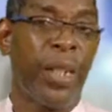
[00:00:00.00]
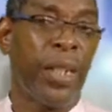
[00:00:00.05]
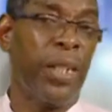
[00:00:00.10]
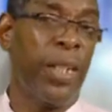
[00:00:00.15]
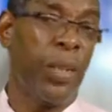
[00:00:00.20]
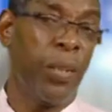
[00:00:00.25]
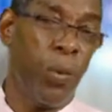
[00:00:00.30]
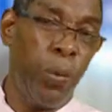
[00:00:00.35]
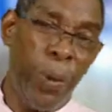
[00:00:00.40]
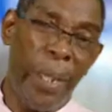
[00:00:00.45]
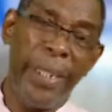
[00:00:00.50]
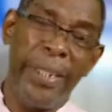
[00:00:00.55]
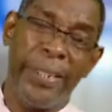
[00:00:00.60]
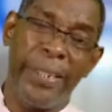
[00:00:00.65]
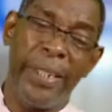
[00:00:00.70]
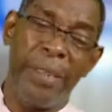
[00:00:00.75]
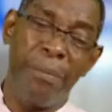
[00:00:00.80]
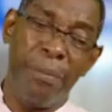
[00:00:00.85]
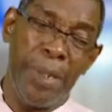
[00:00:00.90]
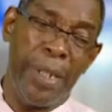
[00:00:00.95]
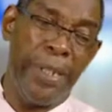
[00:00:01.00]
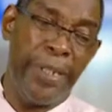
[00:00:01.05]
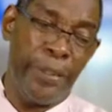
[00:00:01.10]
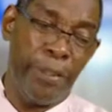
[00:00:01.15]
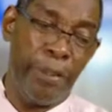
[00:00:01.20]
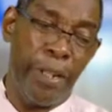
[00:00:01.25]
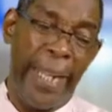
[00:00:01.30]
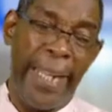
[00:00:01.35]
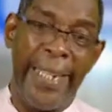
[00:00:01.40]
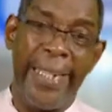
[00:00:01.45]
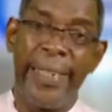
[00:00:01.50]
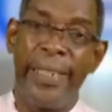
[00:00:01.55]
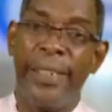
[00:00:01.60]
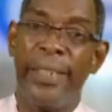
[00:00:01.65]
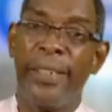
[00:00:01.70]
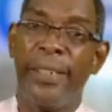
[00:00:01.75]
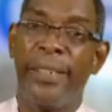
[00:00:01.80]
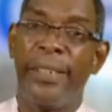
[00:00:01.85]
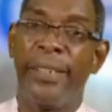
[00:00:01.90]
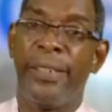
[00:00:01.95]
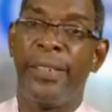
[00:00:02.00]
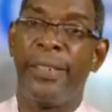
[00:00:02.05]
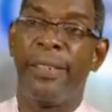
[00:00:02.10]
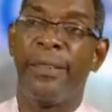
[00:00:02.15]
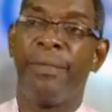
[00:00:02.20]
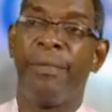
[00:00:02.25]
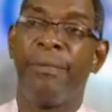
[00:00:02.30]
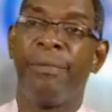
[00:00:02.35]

the question must arise.